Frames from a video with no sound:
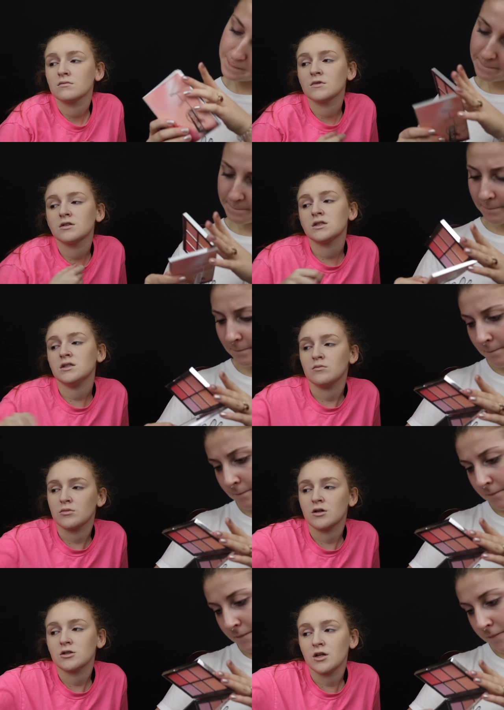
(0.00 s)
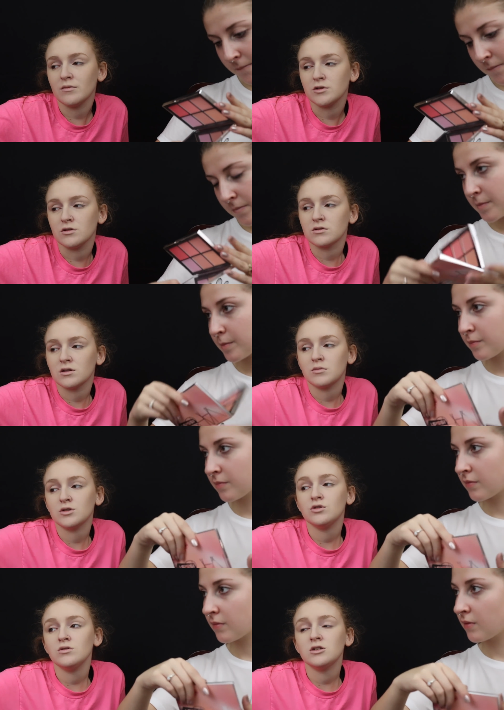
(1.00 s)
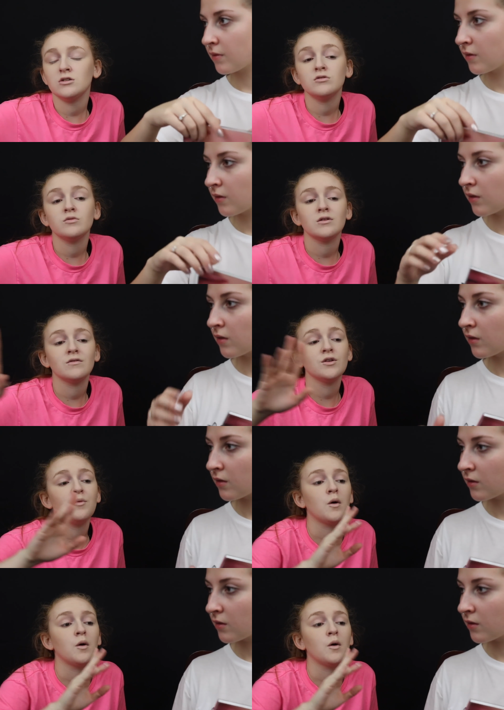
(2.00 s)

Speaker 1: This is the brush I've been using, but you can use whatever you want.